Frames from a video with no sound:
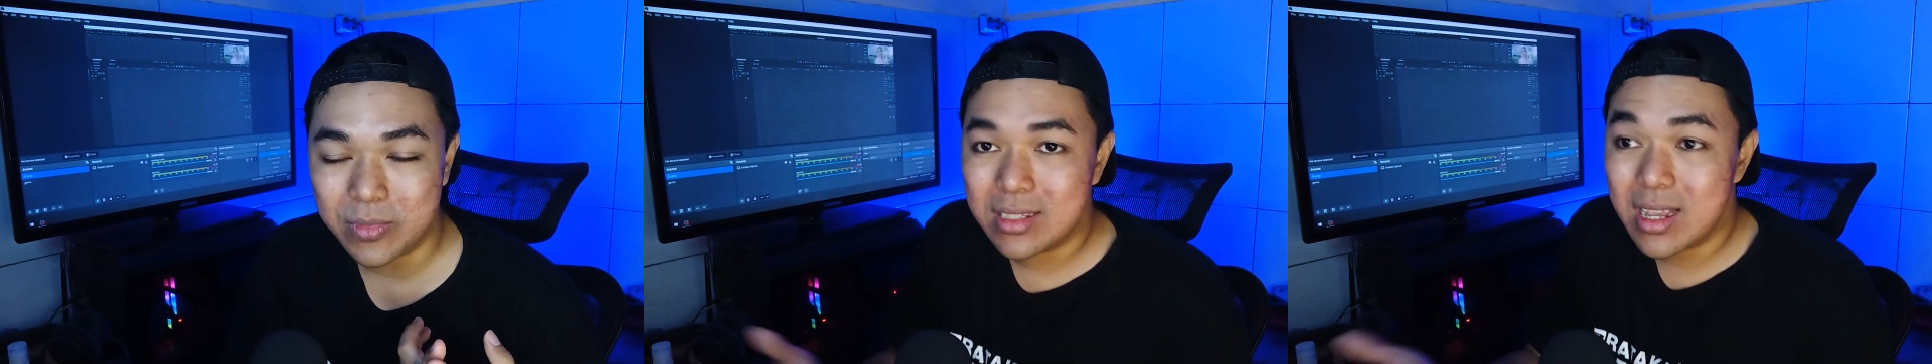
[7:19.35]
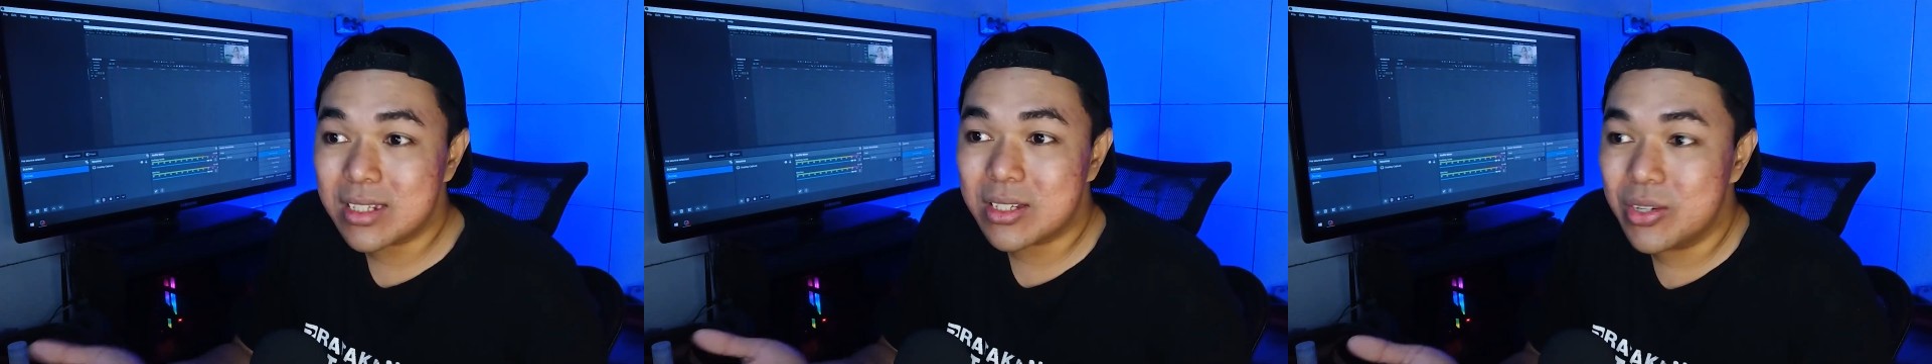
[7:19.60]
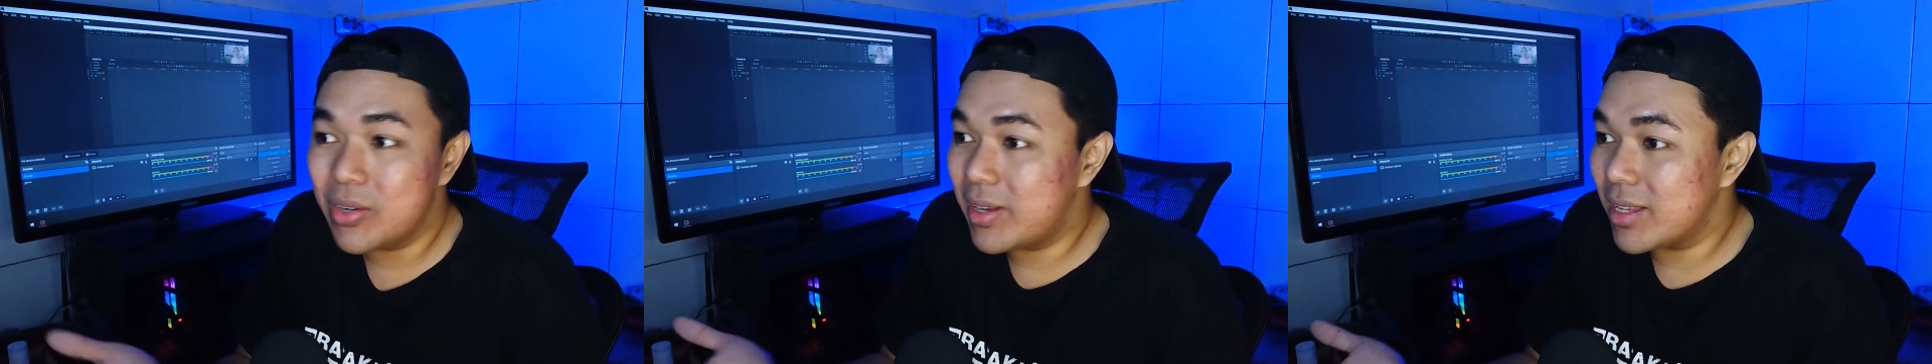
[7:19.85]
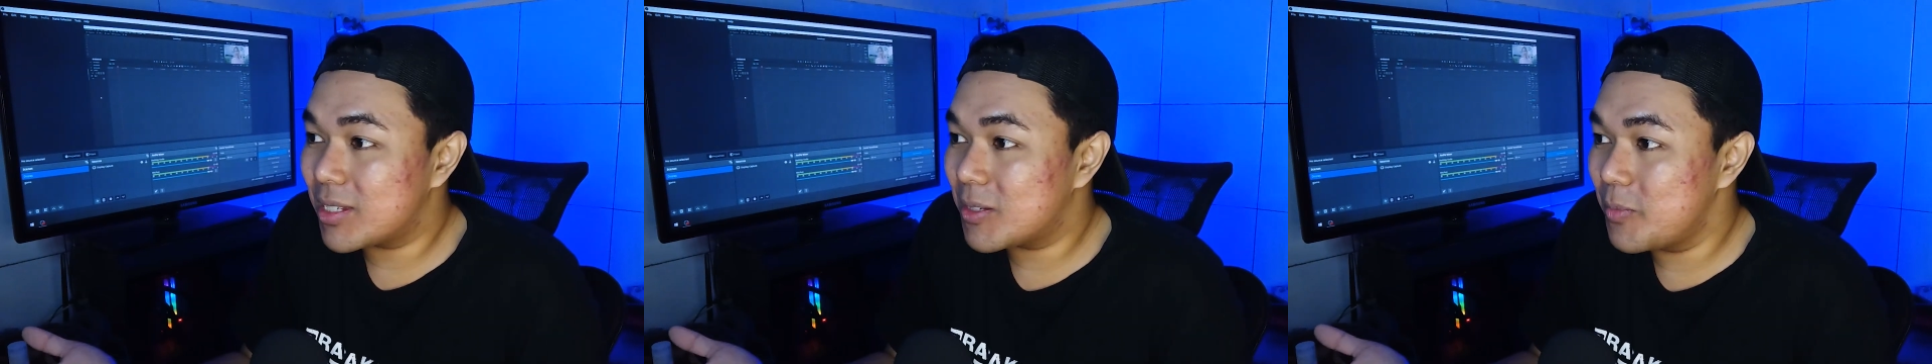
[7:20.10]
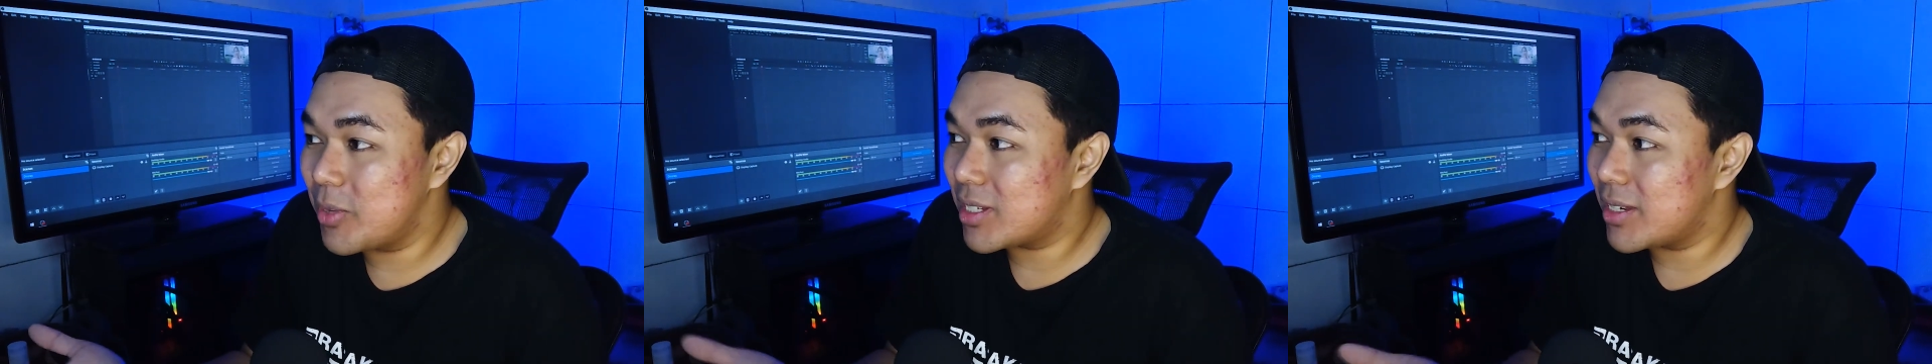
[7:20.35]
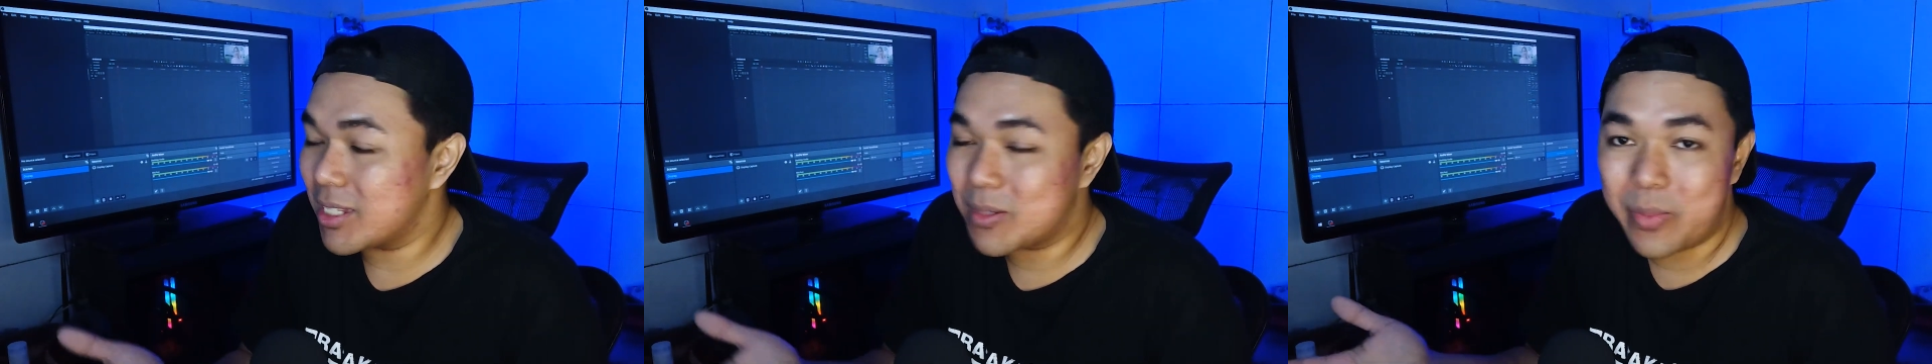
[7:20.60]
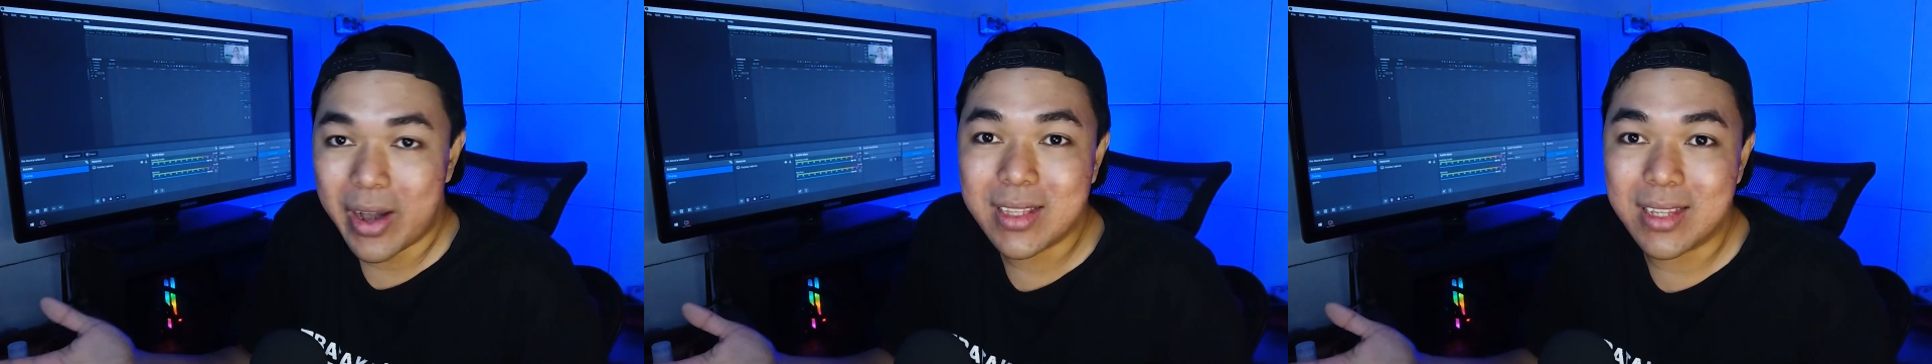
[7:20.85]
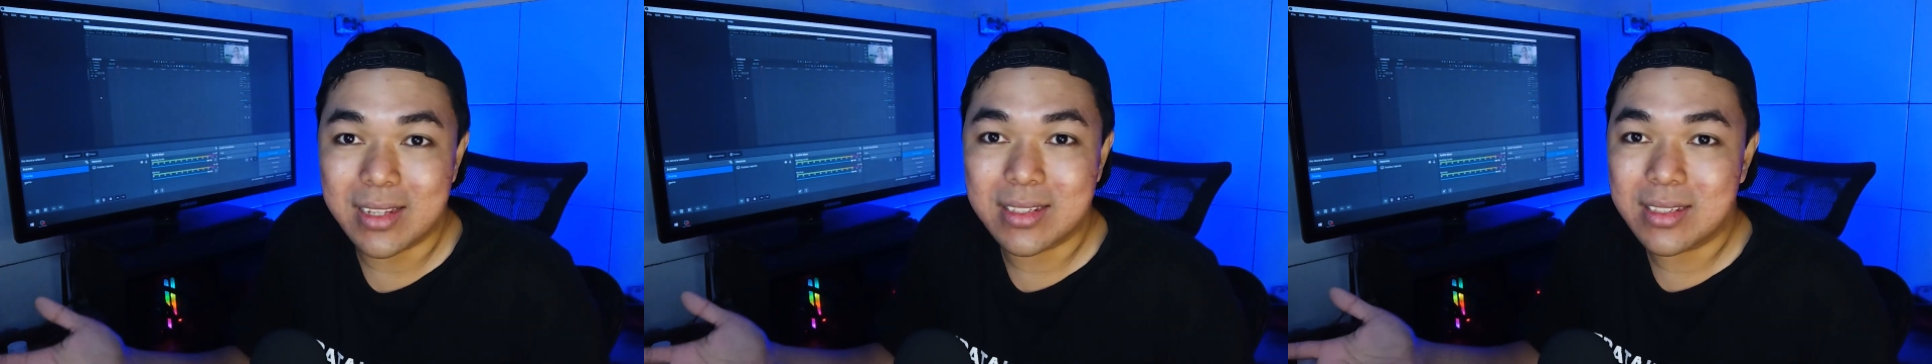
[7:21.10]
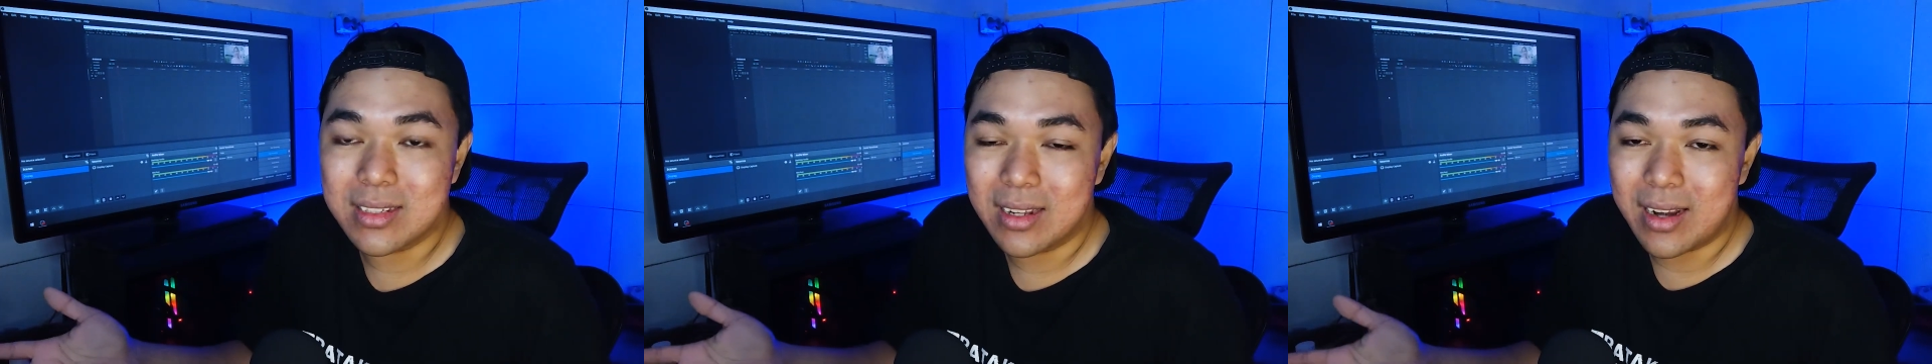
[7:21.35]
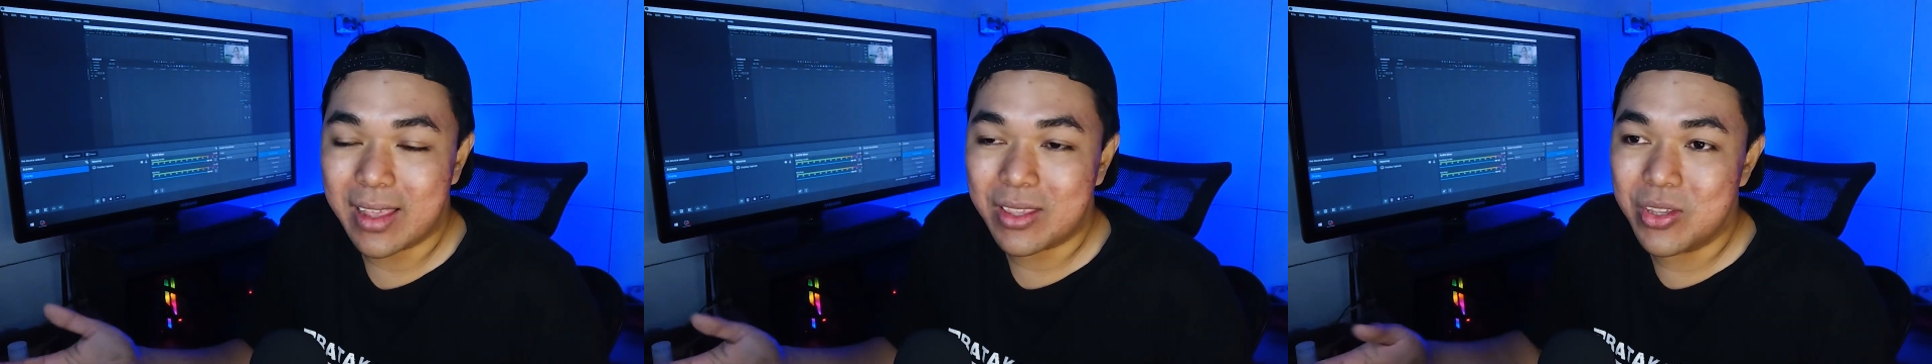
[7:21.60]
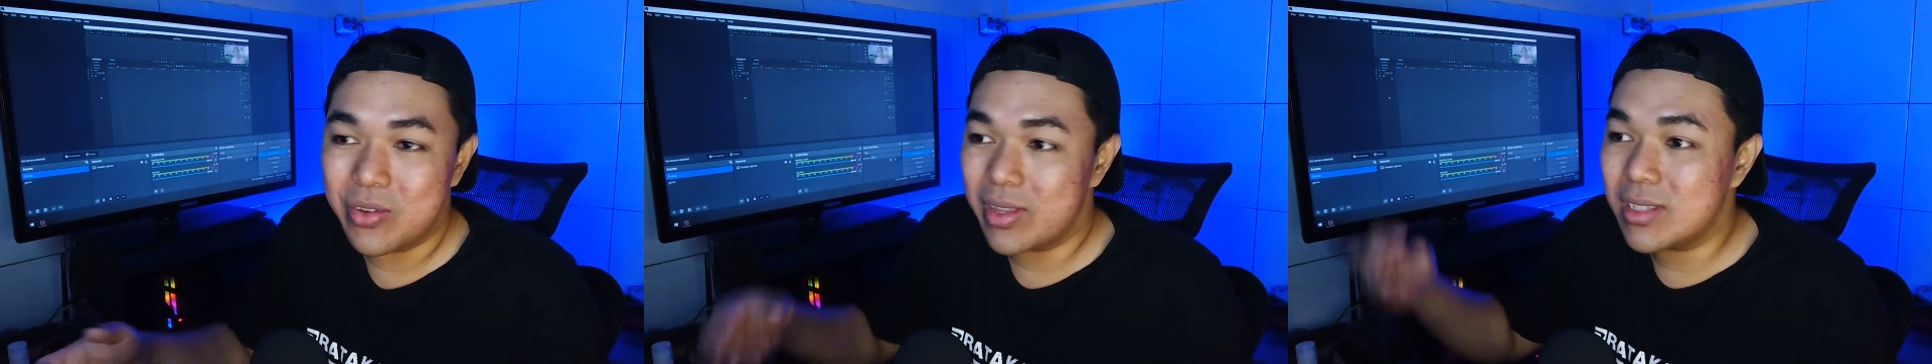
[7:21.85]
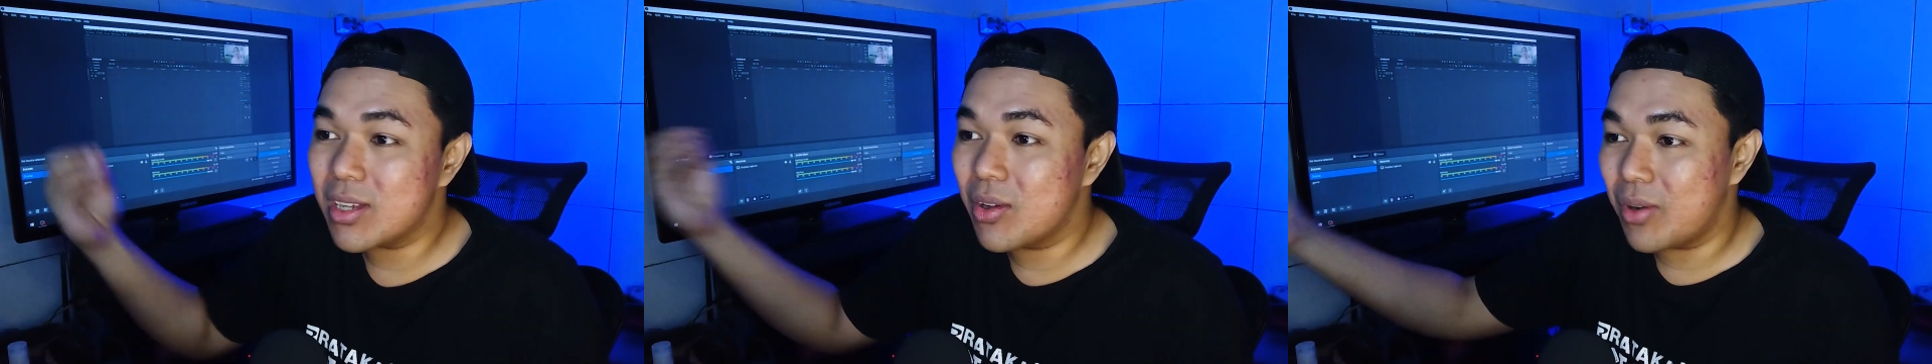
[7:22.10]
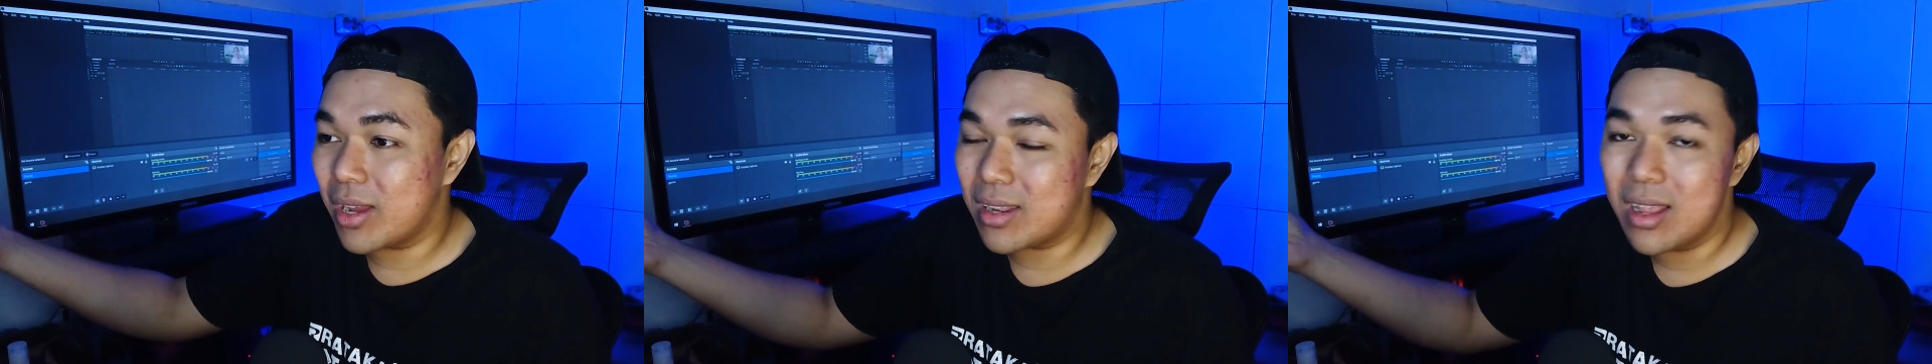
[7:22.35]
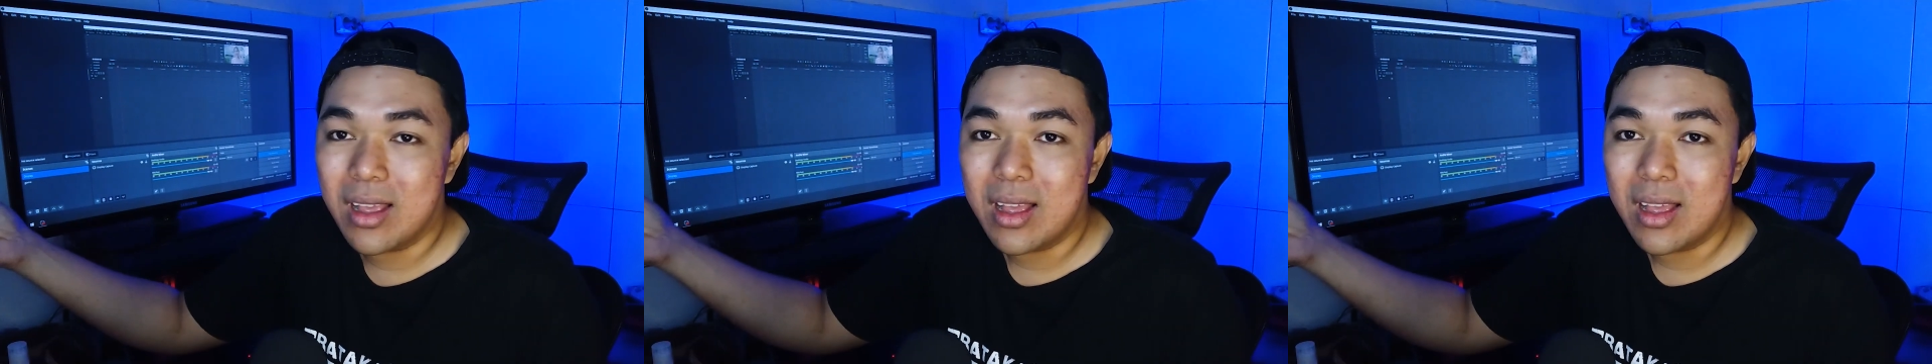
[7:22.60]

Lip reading: Just do this business practice, like you integrate